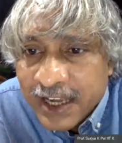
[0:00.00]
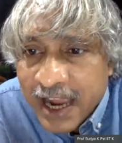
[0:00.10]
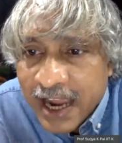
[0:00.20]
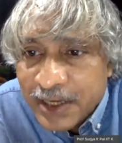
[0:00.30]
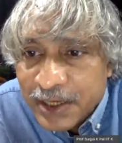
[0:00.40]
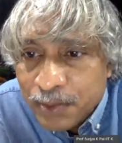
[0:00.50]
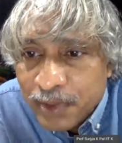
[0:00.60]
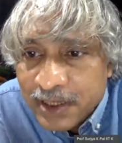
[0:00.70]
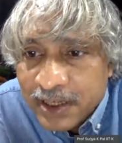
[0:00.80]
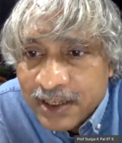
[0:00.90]
and
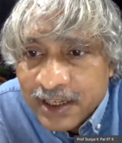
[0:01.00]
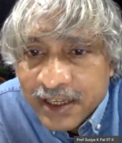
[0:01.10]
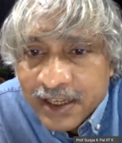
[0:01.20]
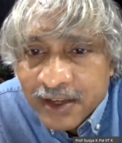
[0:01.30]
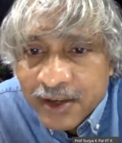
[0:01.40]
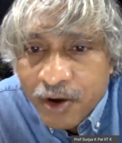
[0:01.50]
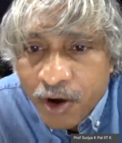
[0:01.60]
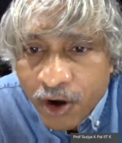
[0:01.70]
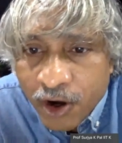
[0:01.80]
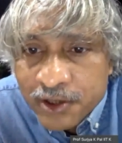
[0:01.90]
independently,
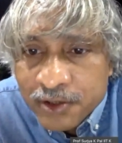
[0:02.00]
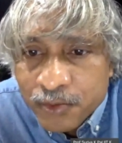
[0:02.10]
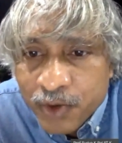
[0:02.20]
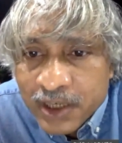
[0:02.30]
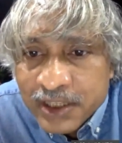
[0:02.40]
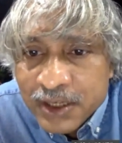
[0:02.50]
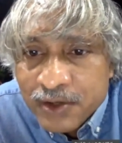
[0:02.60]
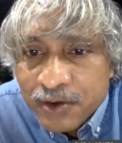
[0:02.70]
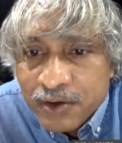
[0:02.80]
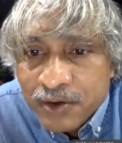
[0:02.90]
or
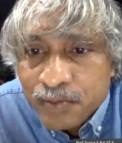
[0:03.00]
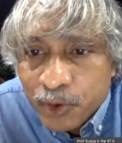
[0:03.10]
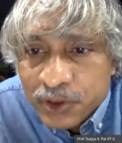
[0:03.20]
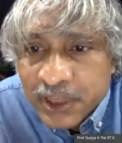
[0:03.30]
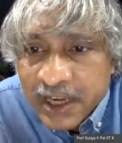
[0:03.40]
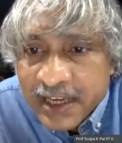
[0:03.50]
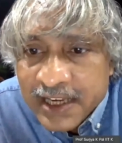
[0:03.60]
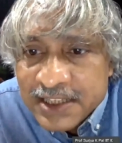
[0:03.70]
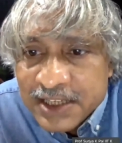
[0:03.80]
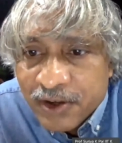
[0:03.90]
working on both the
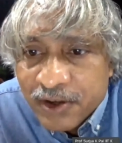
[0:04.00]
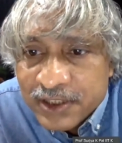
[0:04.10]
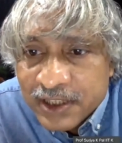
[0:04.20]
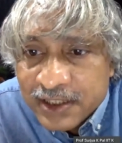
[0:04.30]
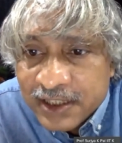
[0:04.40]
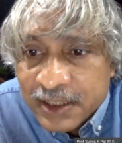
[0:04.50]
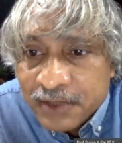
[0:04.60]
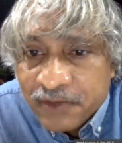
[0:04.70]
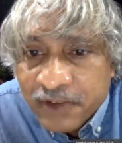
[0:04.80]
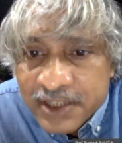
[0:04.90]
areas in conjunctive
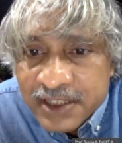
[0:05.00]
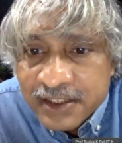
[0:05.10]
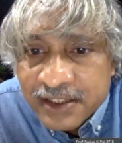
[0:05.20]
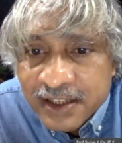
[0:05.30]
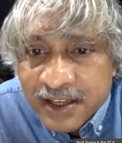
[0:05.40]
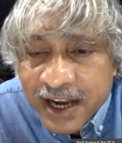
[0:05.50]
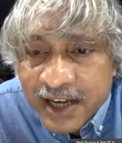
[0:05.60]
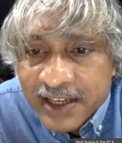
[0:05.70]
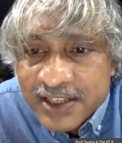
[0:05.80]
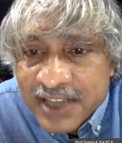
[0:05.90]
fashion,
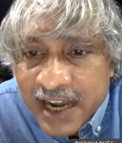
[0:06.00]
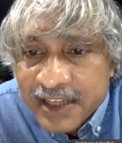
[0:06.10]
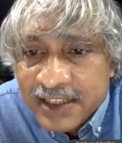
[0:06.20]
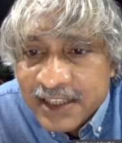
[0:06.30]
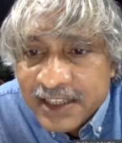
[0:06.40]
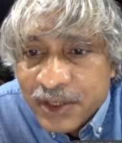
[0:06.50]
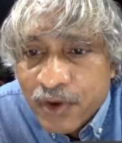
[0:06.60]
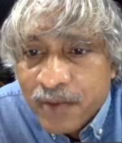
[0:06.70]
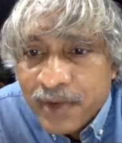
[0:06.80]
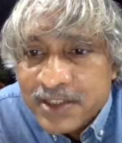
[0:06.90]
understanding the
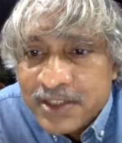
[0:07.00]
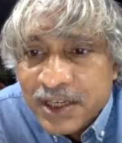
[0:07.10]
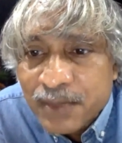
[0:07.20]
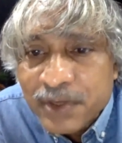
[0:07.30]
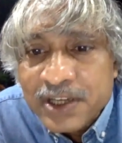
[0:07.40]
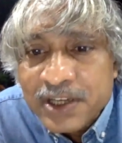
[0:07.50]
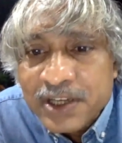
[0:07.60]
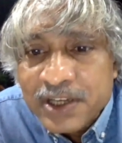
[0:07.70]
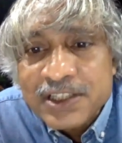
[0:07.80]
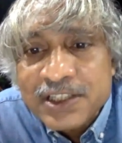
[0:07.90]
requirements and
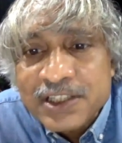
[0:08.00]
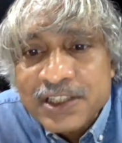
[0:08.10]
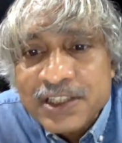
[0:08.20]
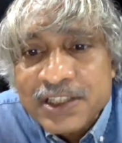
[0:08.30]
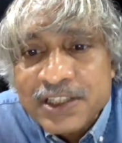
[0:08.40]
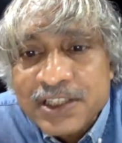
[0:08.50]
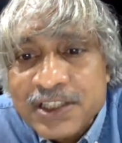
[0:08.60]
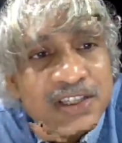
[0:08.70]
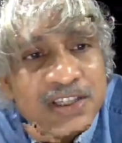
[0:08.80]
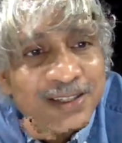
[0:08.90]
limitations of
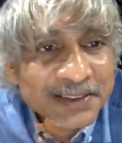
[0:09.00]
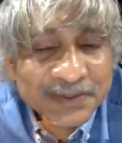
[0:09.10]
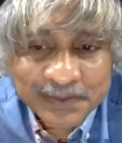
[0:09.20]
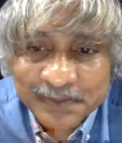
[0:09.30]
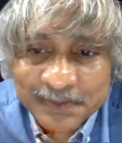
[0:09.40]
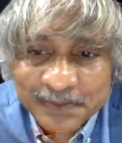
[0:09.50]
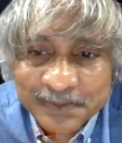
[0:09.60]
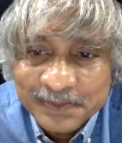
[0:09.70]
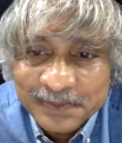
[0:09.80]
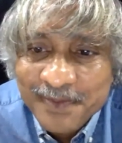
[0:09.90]
each
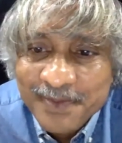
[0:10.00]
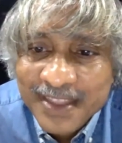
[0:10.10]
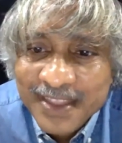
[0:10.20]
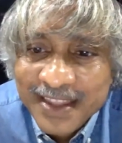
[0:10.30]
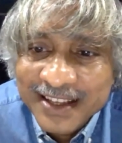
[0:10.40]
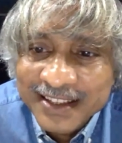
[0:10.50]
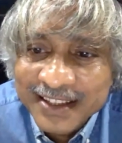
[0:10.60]
other?